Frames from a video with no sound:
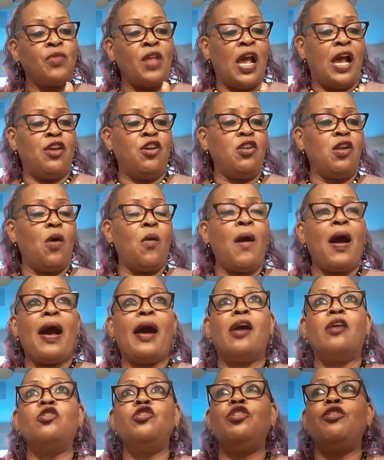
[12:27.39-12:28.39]
And you know
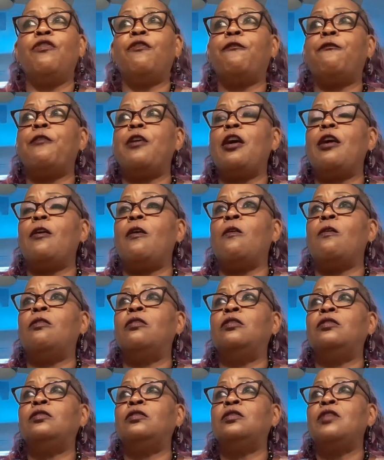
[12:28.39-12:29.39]
how you
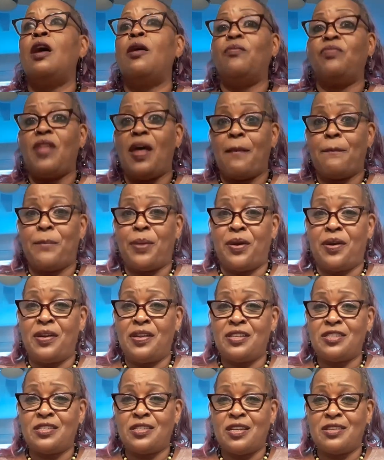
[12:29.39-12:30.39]
feel that
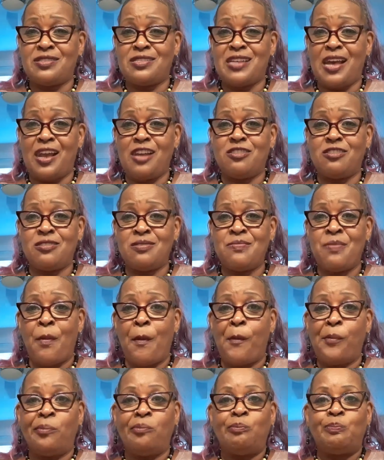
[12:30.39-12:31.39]
burning sensation?
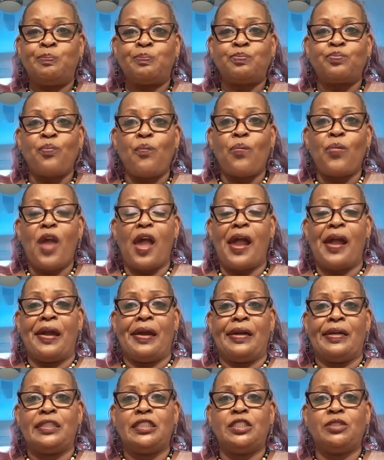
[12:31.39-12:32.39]

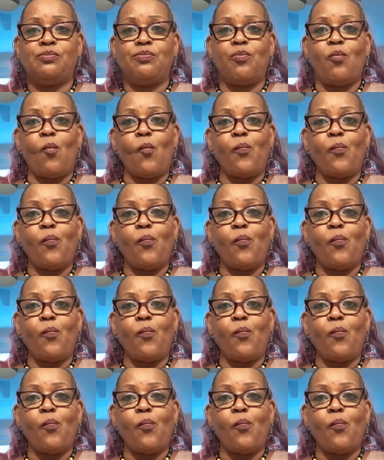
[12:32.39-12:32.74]
And